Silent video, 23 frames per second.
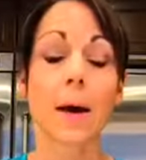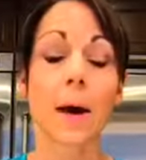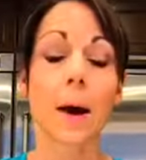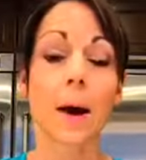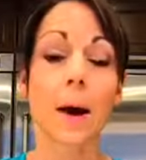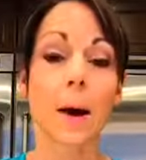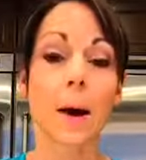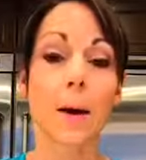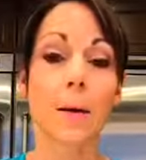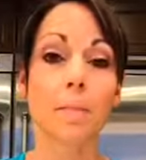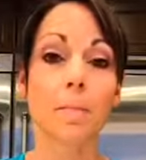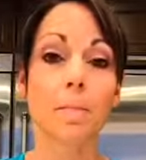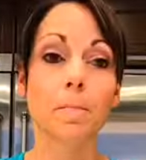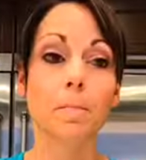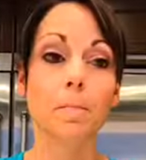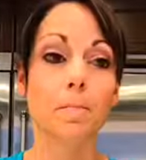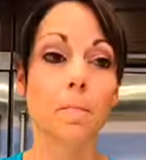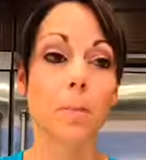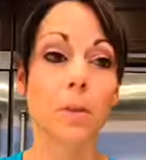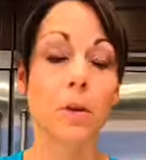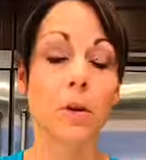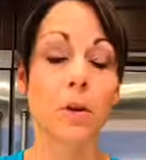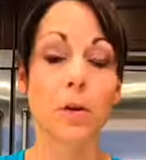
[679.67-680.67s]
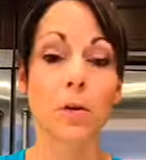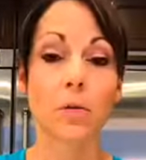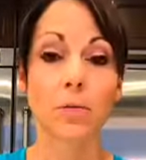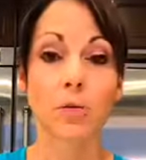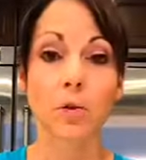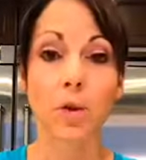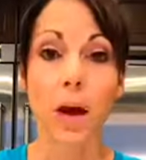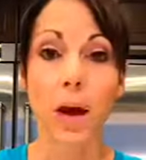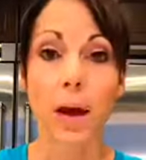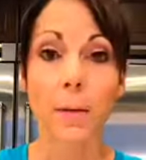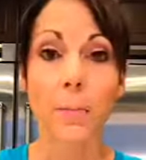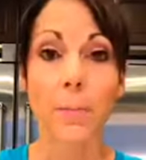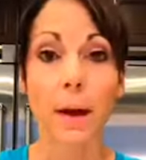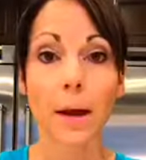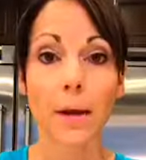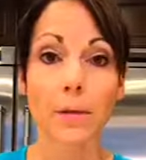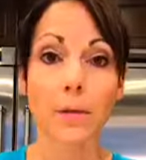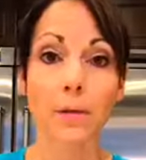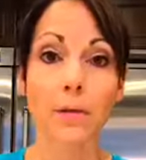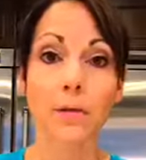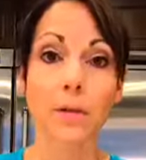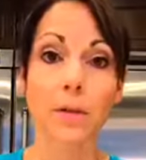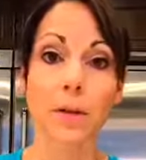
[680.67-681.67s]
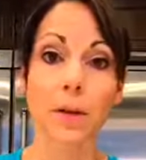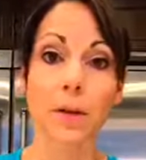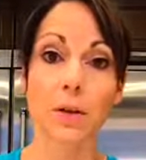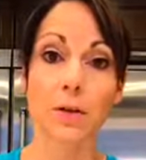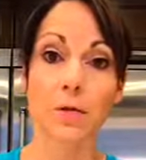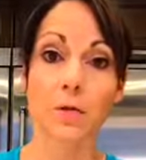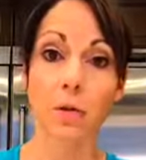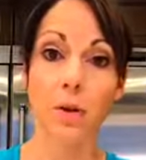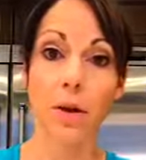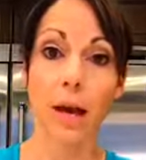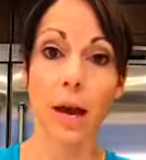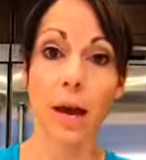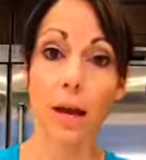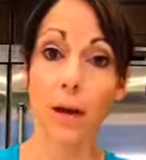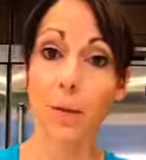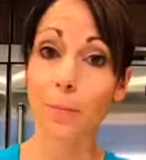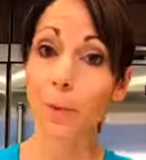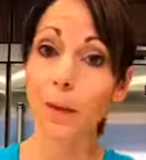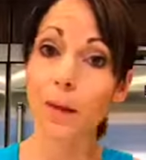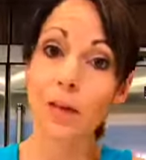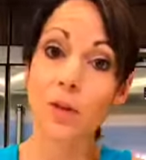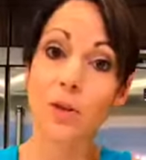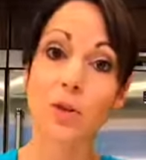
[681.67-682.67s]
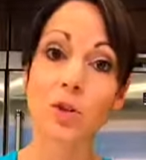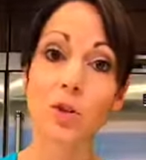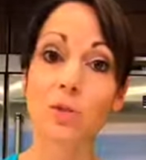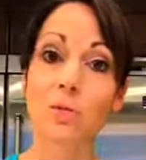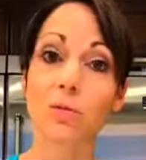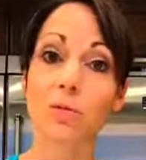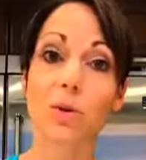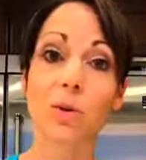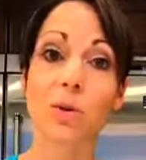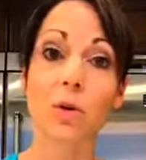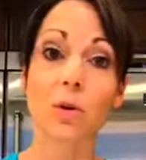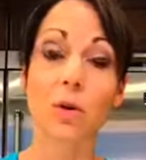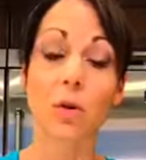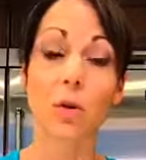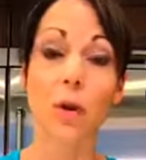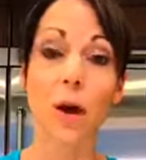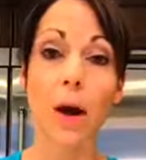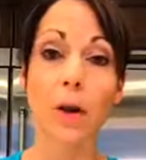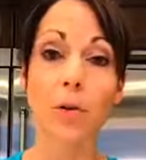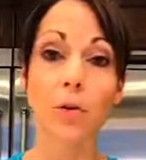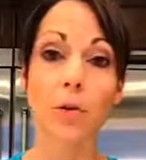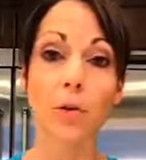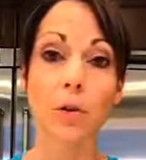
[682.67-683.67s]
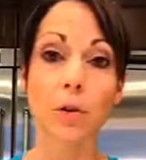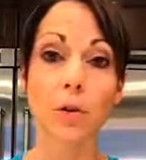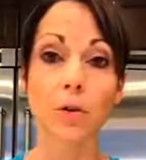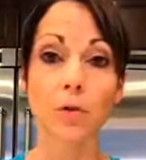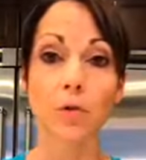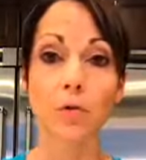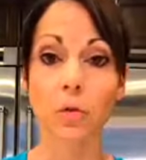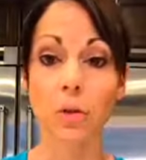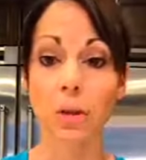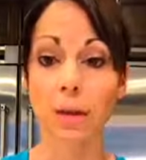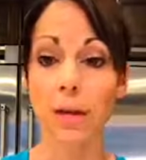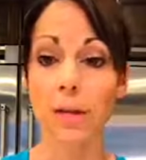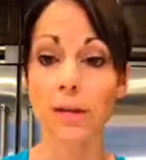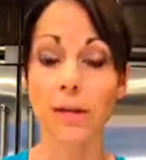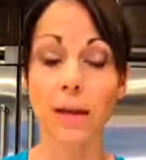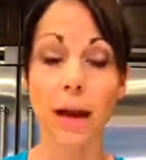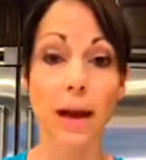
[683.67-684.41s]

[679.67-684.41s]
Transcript: Try and buy those things organic. Pick and choose, go down your grocery list.